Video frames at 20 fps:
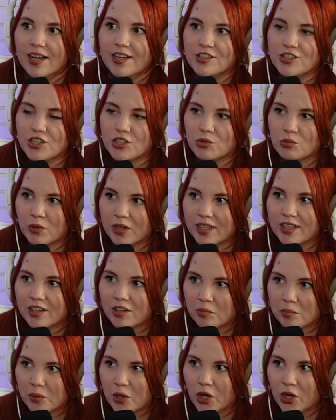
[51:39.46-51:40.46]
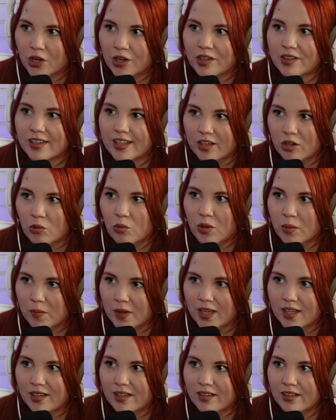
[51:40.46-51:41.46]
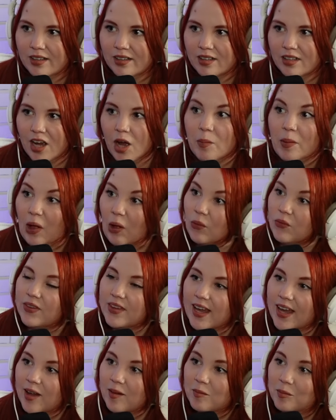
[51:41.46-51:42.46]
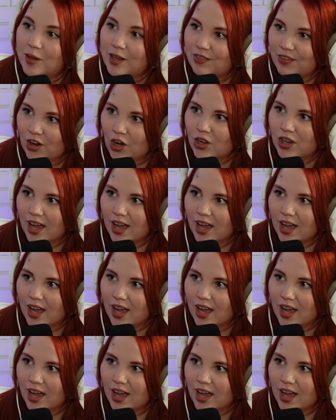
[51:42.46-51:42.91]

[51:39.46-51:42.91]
and she's written the book Little Women about them and their